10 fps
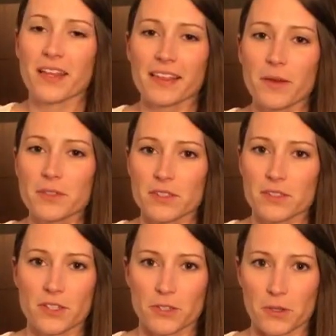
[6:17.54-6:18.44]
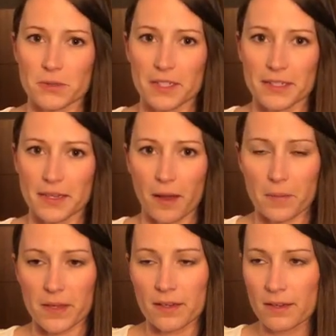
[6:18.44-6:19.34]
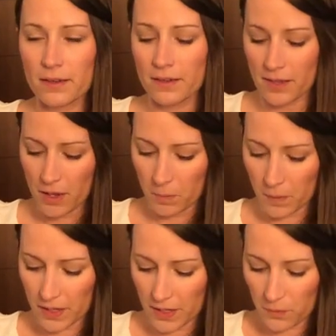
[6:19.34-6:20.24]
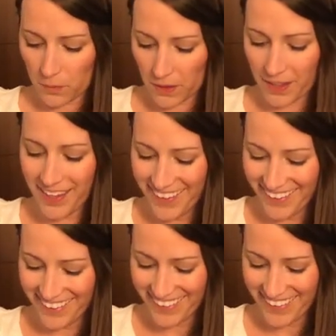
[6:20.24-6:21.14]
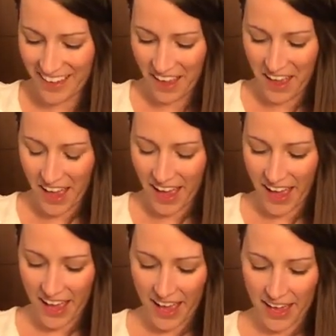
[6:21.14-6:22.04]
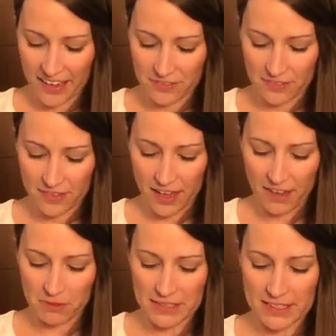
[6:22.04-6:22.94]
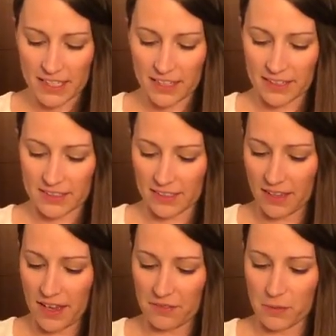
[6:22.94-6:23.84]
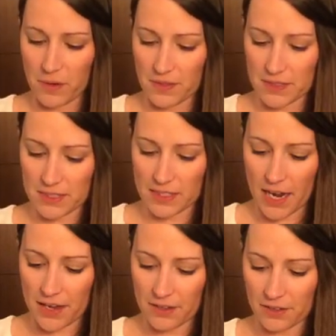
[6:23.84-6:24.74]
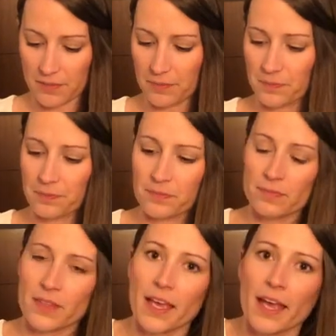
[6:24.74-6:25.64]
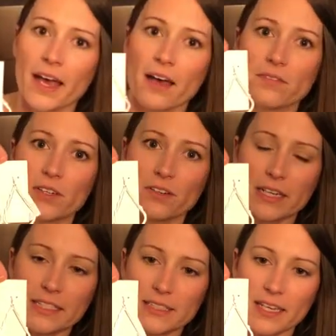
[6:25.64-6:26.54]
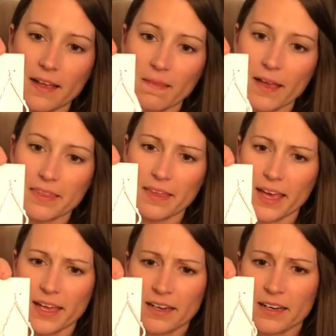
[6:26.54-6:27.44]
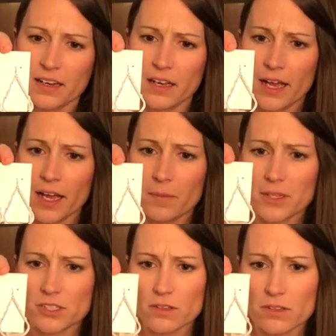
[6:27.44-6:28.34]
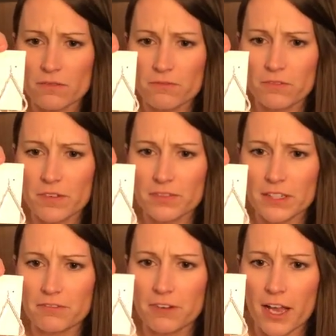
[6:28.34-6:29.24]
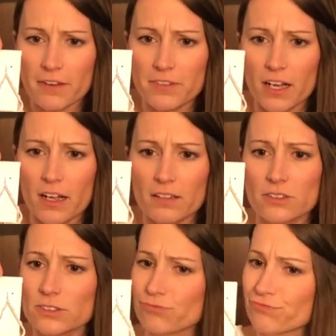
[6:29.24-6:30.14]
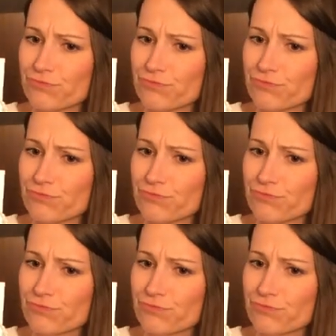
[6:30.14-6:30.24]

That was such an old lady comment. But really, I've been seeing these a lot everywhere, this style of earrings, and I like that. How much are the $55?